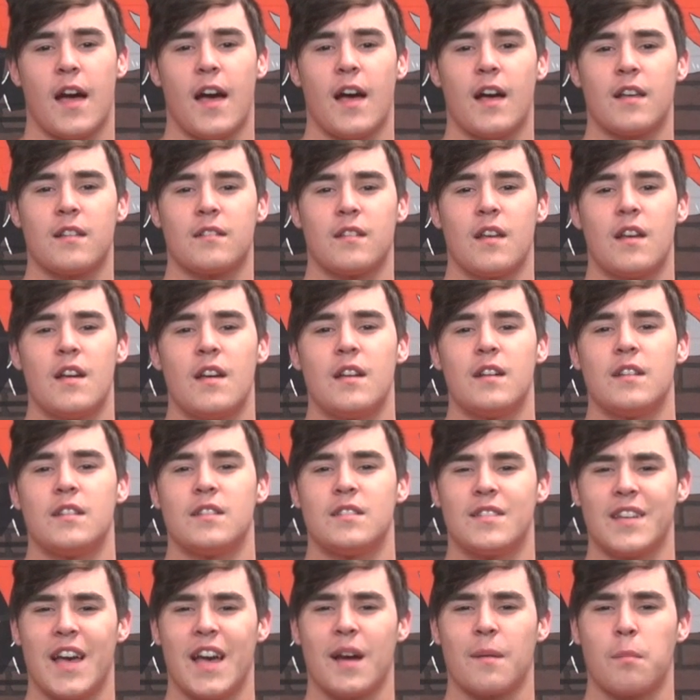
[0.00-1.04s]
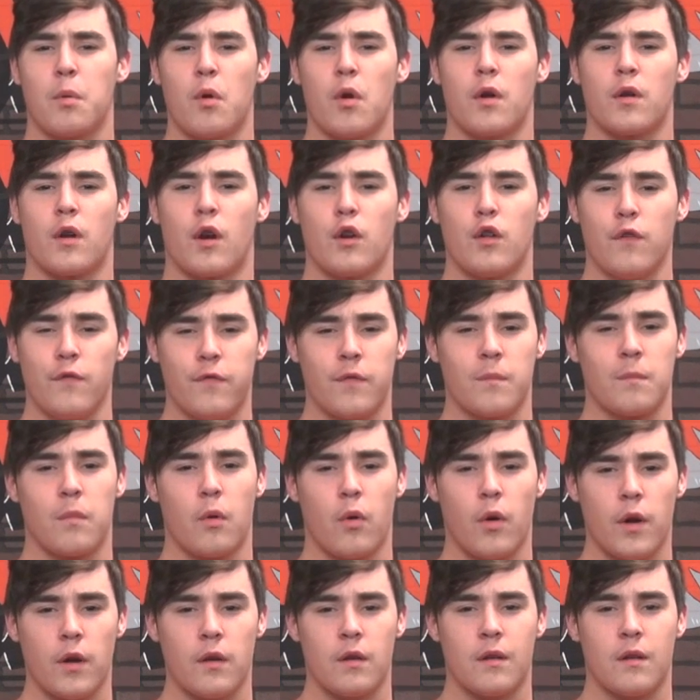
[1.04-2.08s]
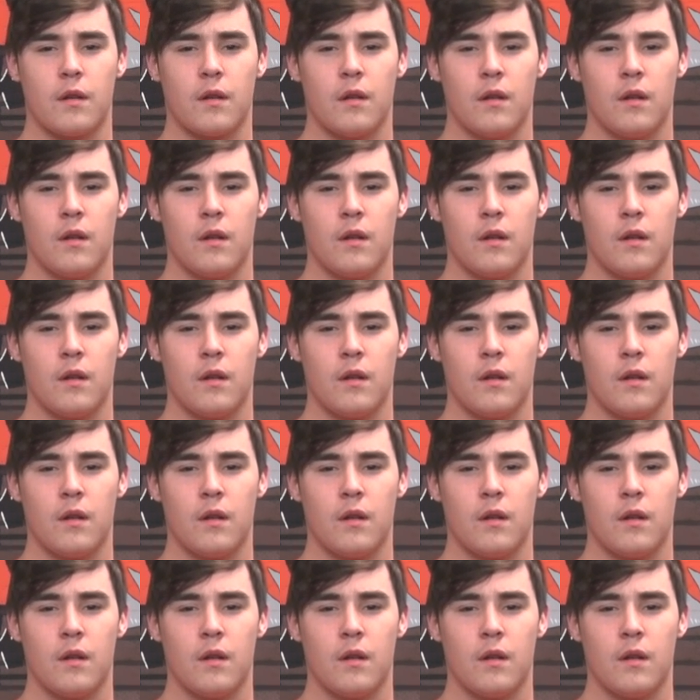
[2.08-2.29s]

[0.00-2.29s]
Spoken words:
asked, Zach Boyd, are you from Boyd?